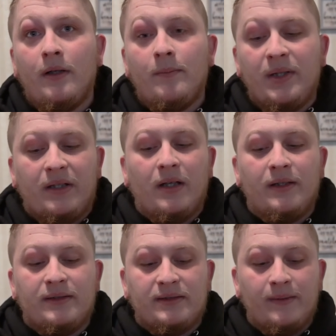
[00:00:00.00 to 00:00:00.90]

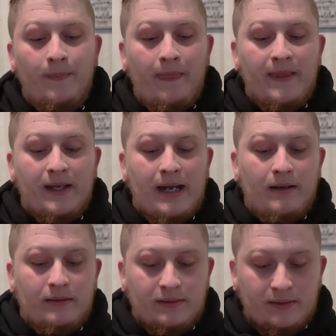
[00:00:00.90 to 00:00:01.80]
Because
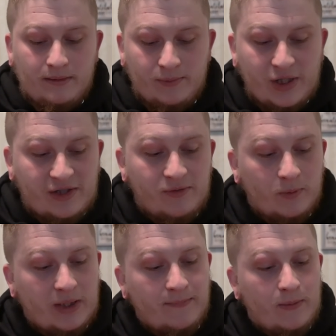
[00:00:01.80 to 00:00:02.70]
the rejection
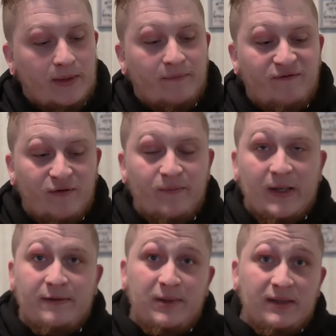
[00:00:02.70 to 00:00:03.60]
will give you the free
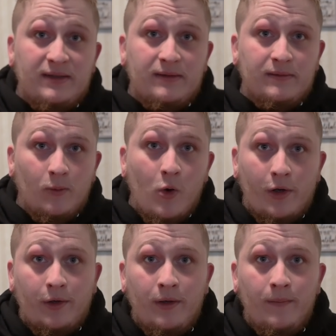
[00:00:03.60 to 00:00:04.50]
Vespius, the
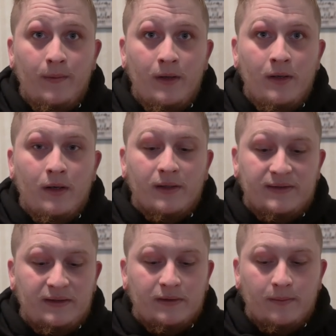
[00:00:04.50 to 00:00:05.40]
water,
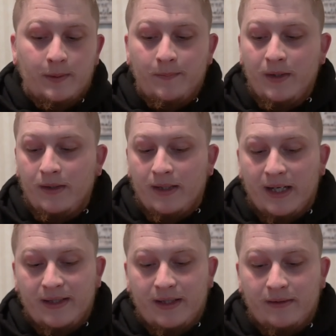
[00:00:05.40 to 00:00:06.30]
Sea Serpent,
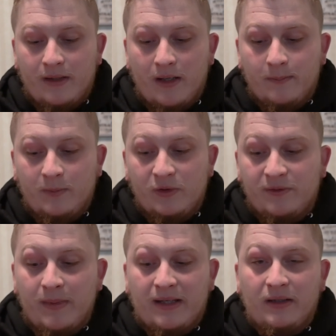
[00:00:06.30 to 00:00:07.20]
and then you
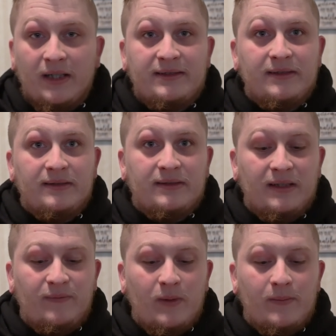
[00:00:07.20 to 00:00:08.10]
just make Augustus
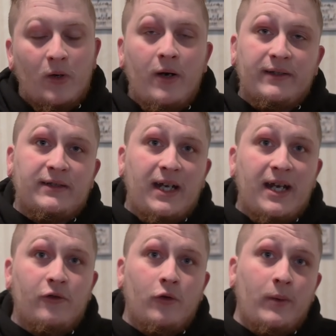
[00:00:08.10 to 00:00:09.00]
if you have Darius in
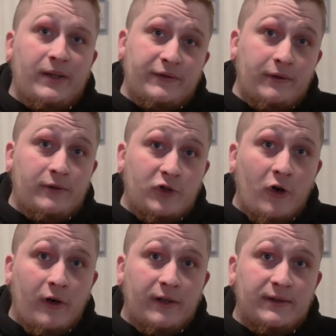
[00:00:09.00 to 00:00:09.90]
hand or a way to search
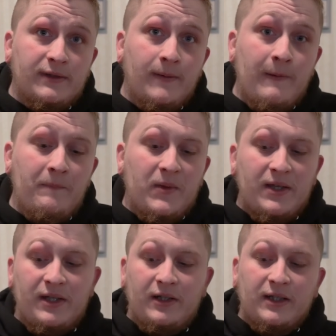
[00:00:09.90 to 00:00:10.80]
Darius.
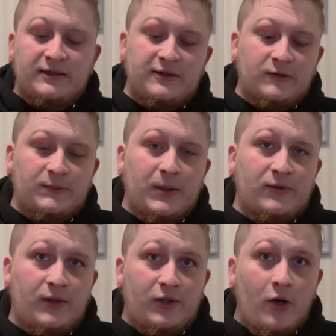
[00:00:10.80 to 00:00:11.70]
Then the Augustus will
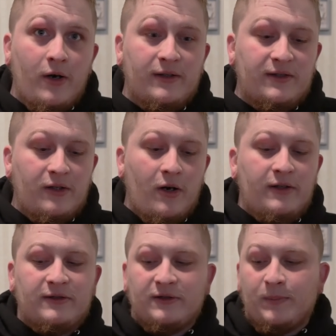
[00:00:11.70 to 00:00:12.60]
special the
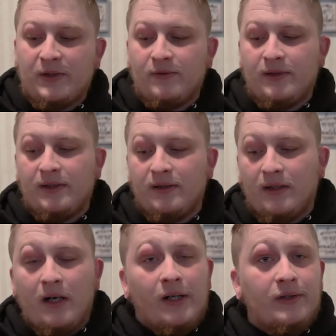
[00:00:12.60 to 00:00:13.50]
Darius will special the
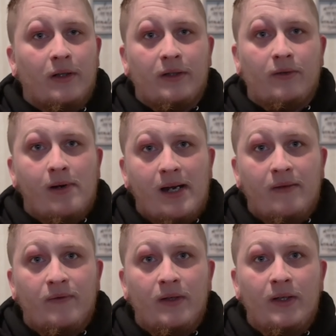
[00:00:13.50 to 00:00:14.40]
Ondal and
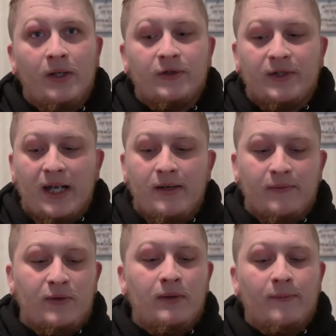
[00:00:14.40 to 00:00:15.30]
Grave. So now you
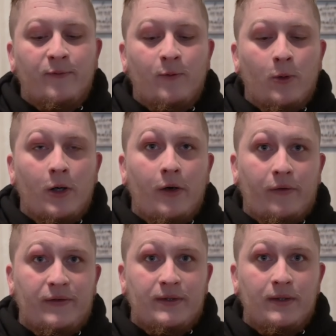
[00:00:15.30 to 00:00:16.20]
have 2 level 4
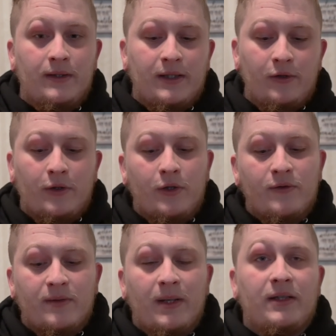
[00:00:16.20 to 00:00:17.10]
Earths that you can
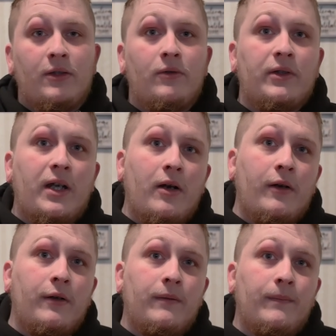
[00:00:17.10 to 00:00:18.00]
use to make the Union Carrier.